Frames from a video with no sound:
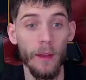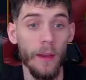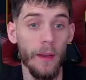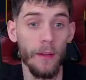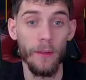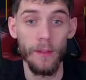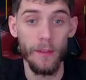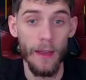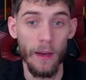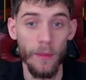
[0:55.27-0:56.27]
and increase
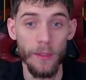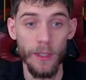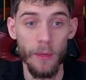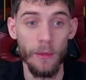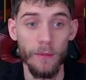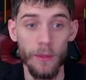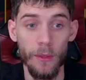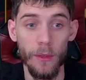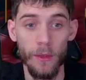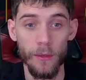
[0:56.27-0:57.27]
attack on this champion for 2
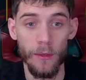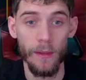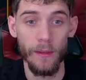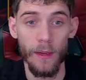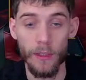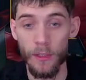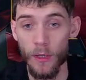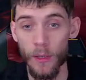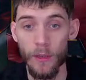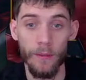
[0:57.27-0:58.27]
turns, grants an extra
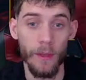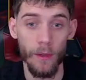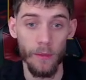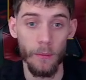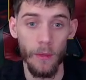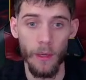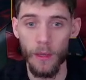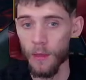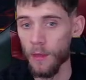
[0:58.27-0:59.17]
turn if it kills somebody.